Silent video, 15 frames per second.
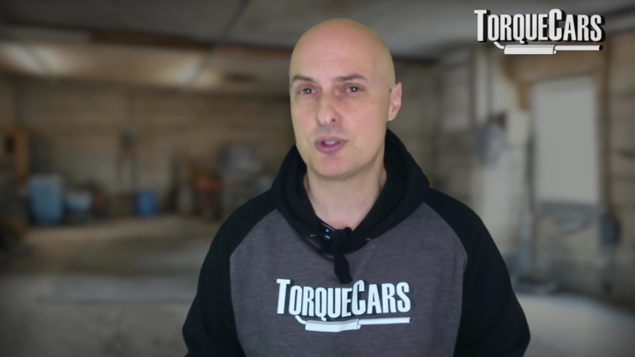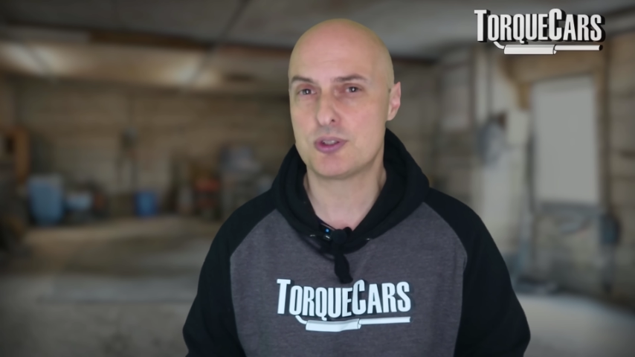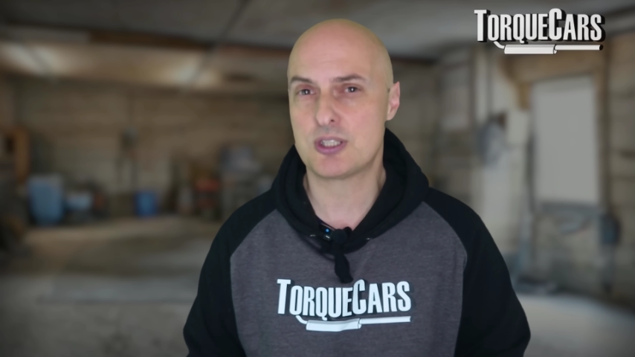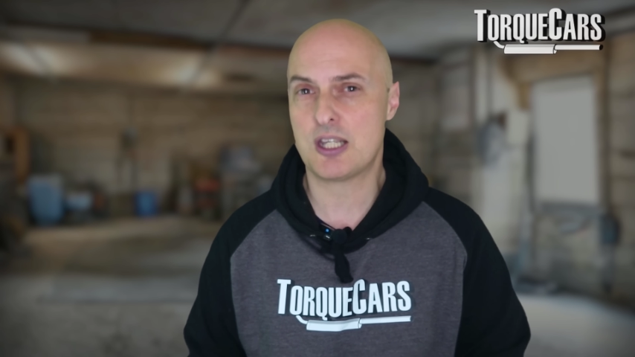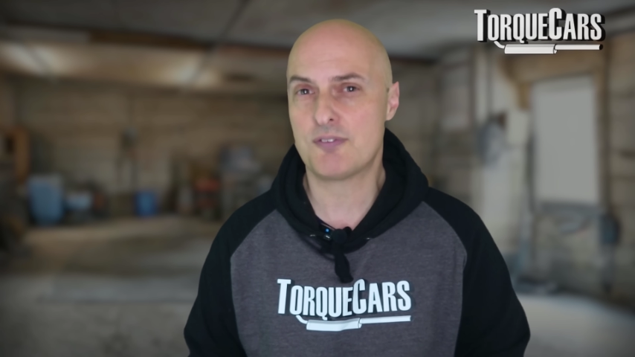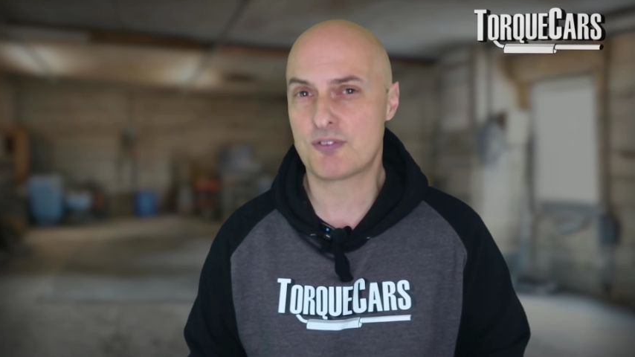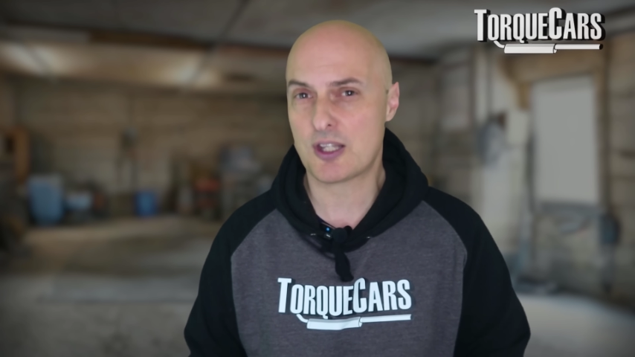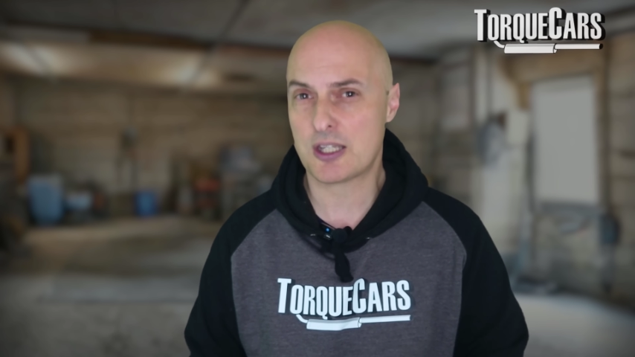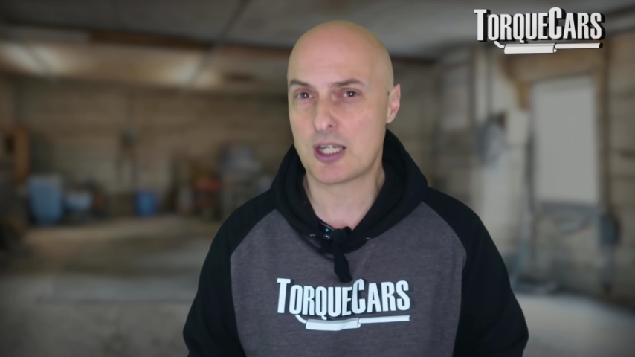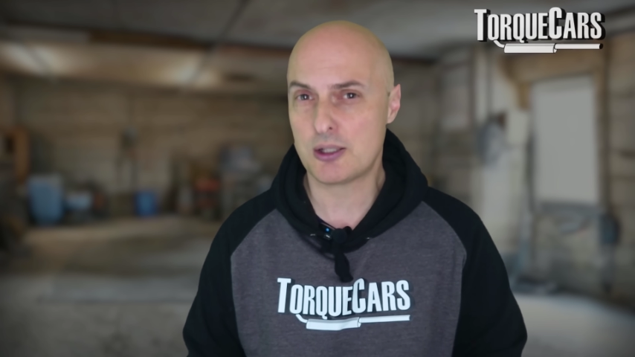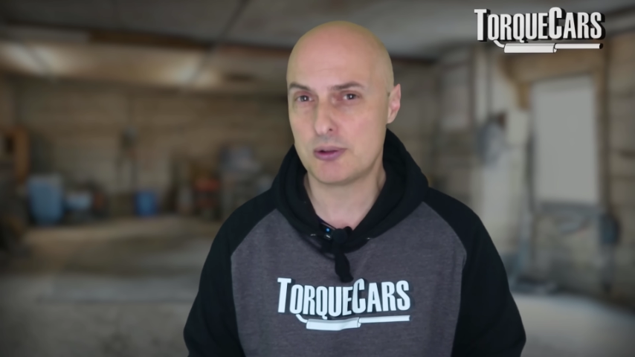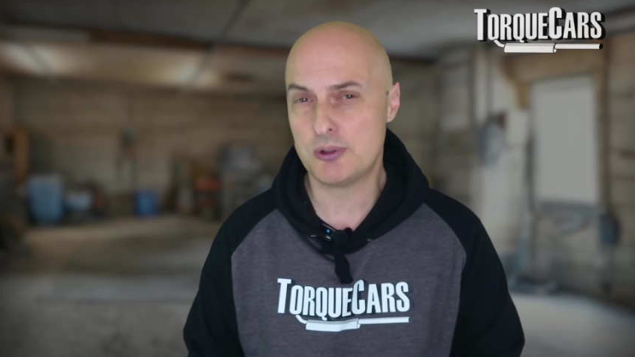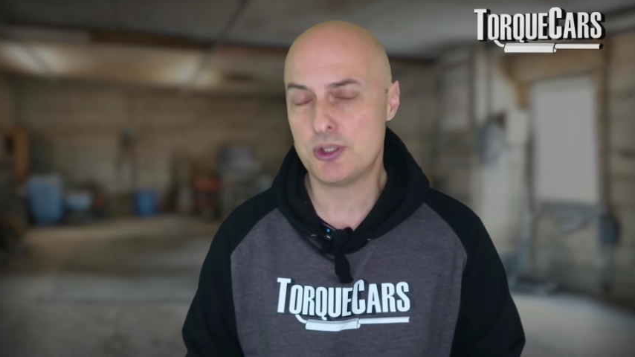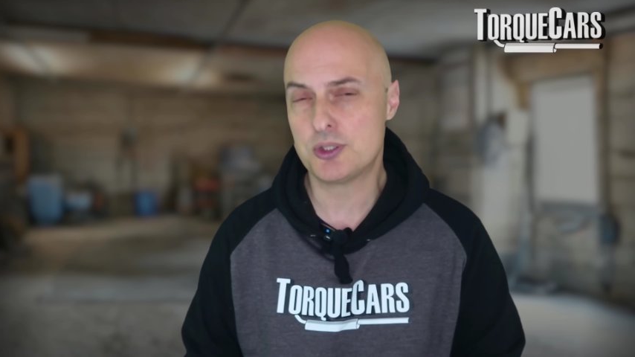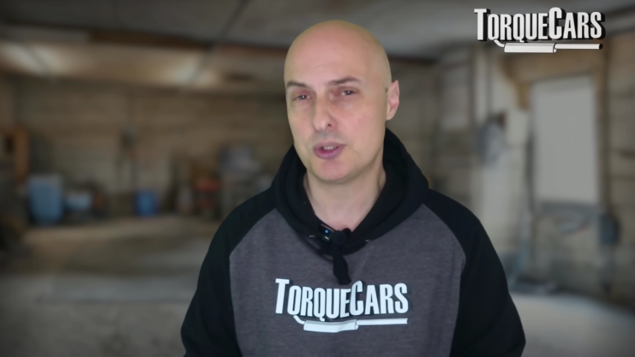if they only
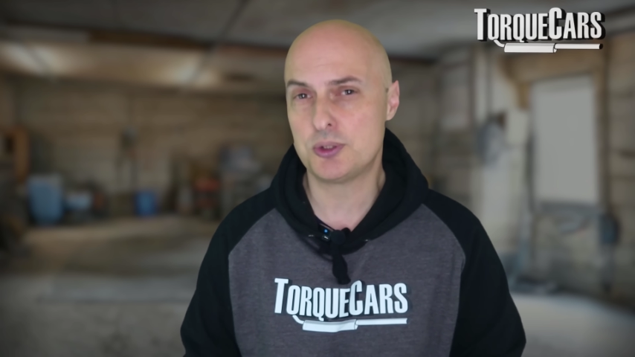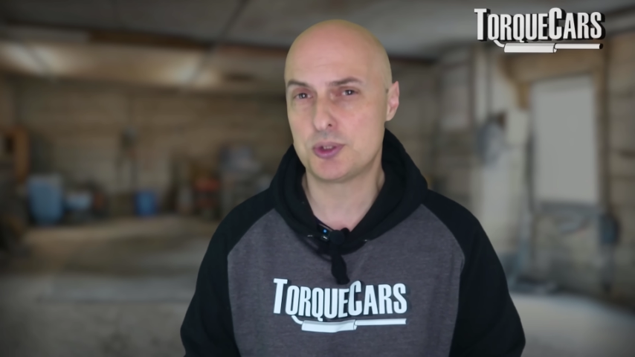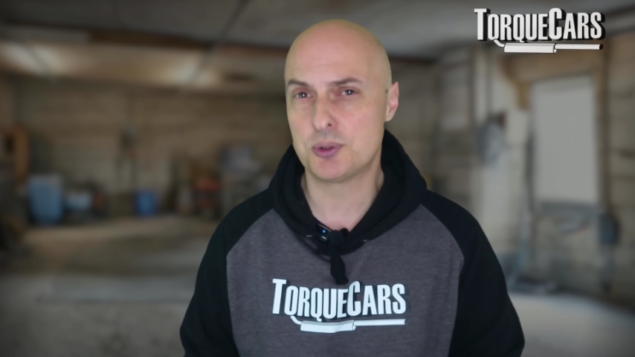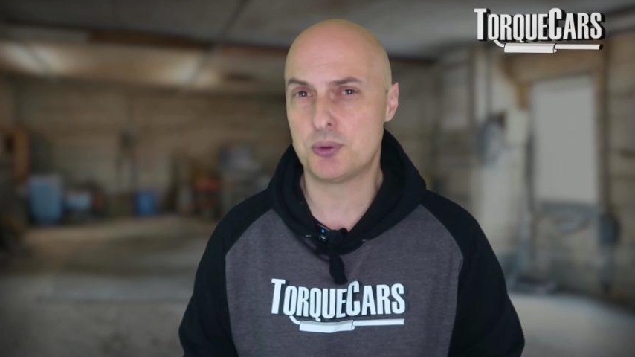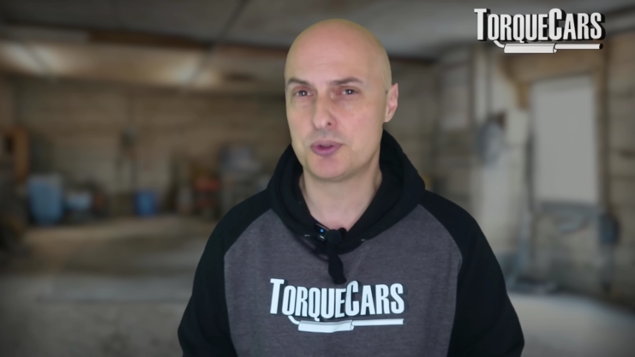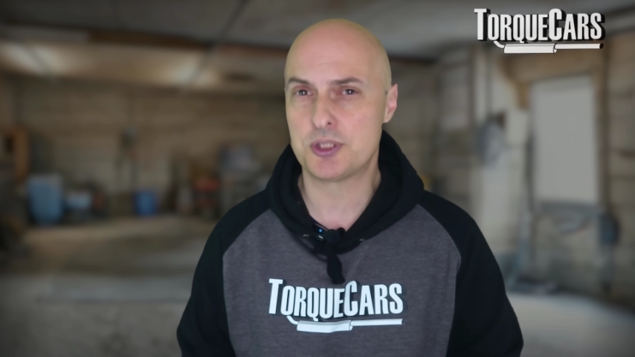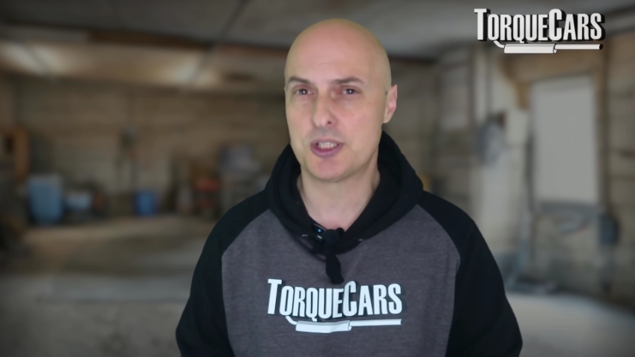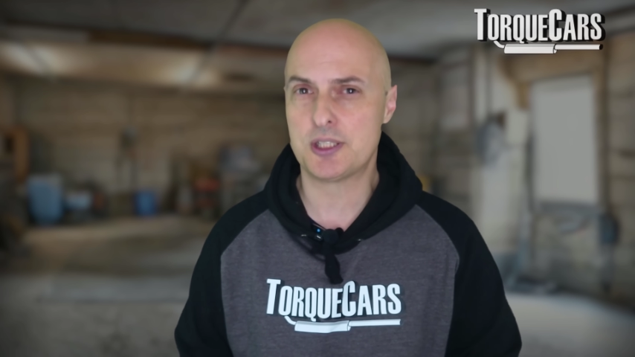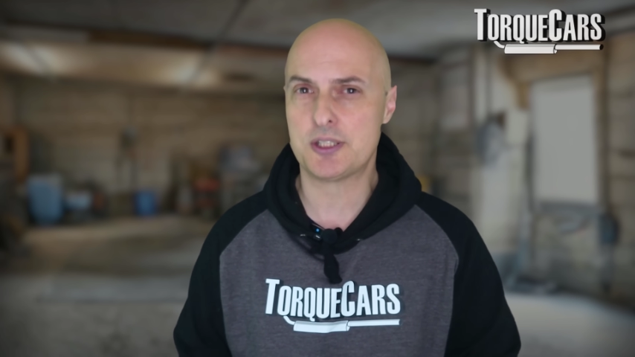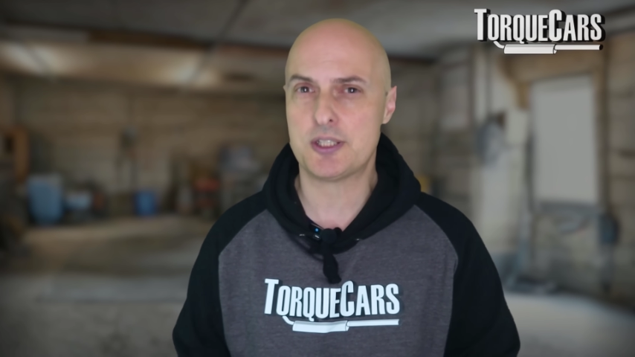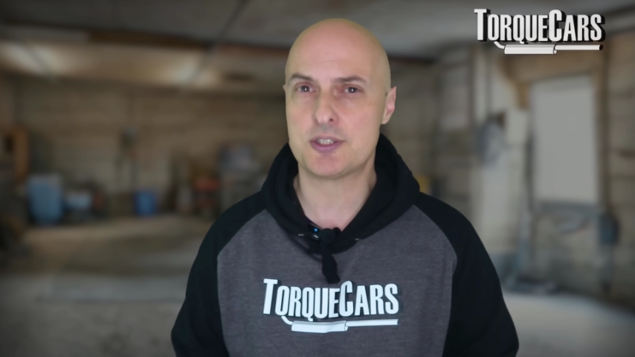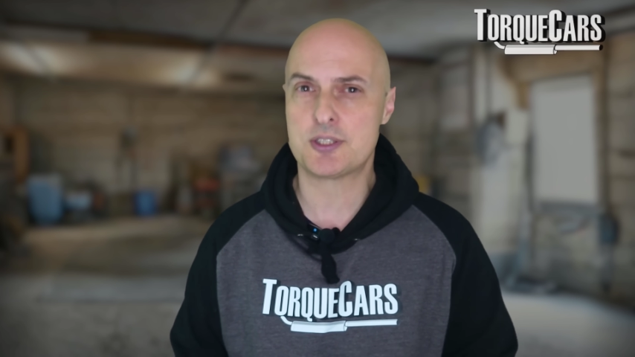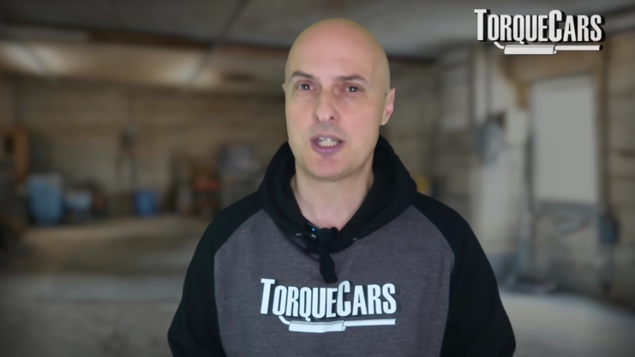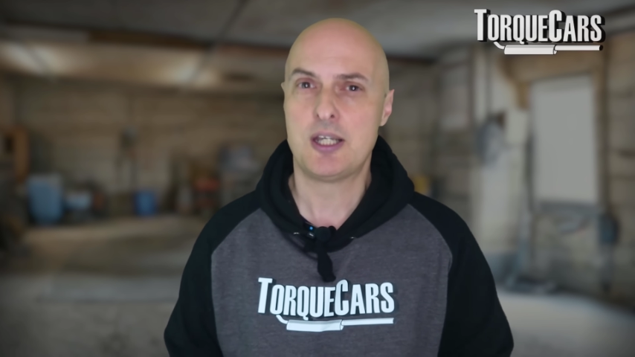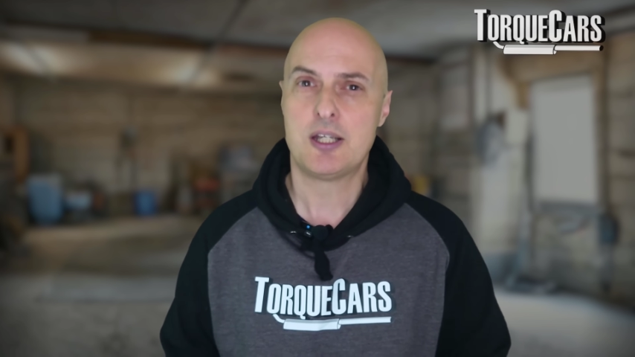do short journeys
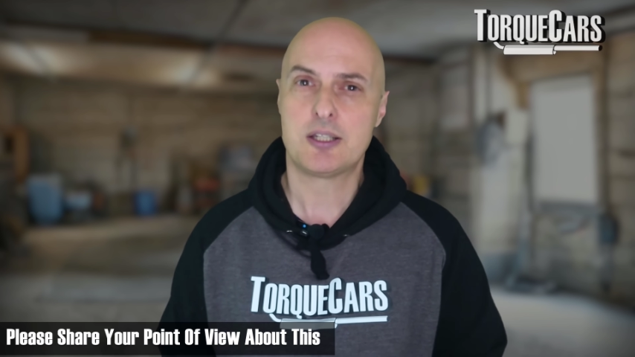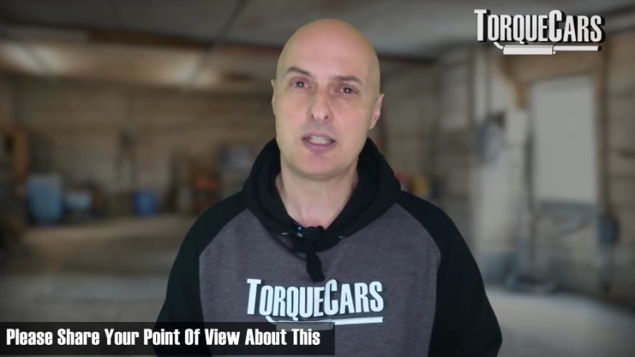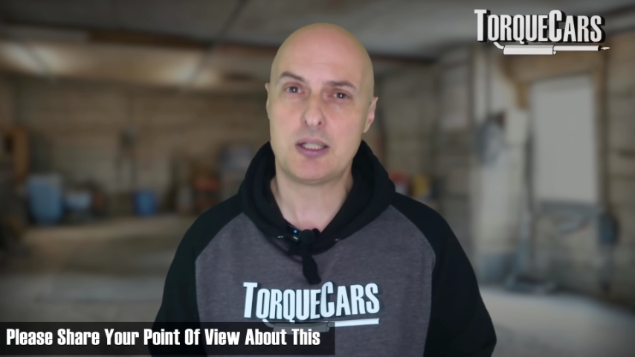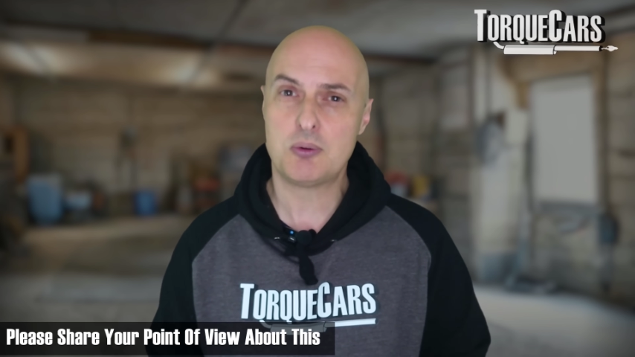now,